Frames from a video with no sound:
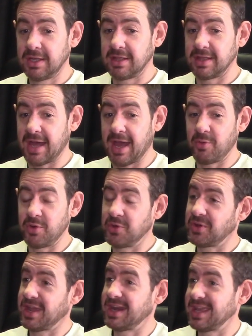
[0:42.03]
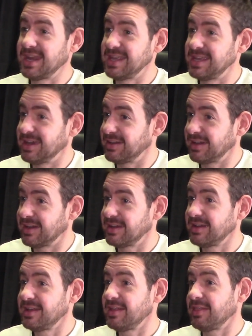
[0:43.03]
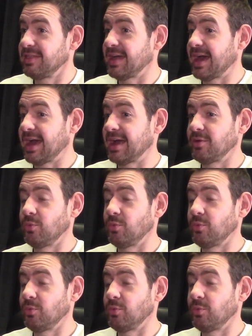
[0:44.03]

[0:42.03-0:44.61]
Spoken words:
that we're not getting any younger, that